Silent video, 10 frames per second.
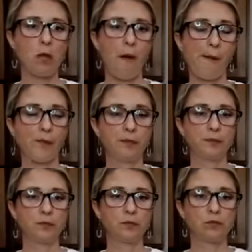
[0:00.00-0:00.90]
Hold
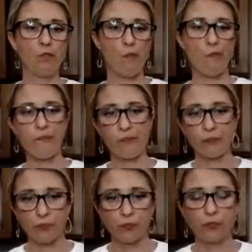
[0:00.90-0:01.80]
on, give me one second. I'm
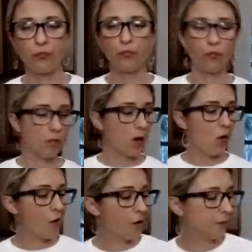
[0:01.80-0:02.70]
gonna unplug
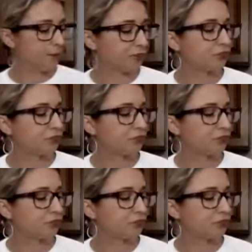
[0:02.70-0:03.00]
real quick.